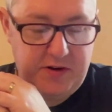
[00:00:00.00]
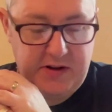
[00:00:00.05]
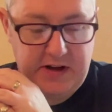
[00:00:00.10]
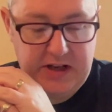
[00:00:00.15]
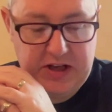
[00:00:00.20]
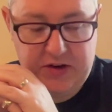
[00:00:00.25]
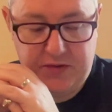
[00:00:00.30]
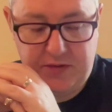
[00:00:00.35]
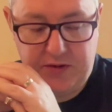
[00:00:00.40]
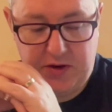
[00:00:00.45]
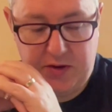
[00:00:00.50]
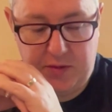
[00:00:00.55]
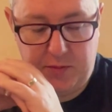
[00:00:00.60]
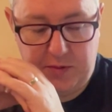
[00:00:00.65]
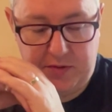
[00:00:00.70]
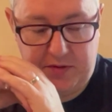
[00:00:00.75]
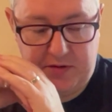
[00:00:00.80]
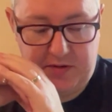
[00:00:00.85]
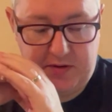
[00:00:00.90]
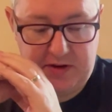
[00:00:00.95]
the interview
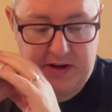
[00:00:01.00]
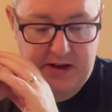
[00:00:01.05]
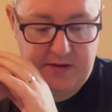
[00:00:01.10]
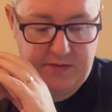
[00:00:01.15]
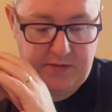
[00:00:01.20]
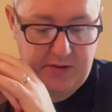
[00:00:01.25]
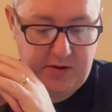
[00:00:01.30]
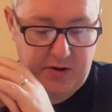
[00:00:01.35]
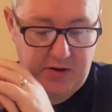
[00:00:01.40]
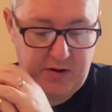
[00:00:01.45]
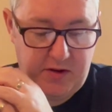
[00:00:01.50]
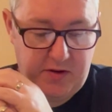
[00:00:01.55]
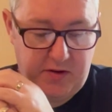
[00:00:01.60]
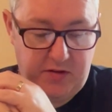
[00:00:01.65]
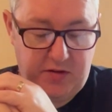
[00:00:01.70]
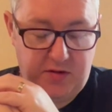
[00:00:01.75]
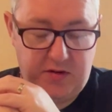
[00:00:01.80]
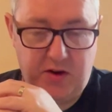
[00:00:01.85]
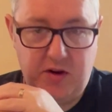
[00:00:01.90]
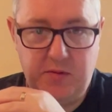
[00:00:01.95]
with Steve and Curtis
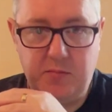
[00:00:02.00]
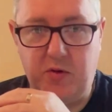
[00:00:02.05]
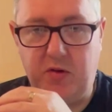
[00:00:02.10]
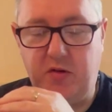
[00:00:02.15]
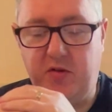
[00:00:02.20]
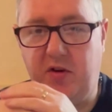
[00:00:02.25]
so much.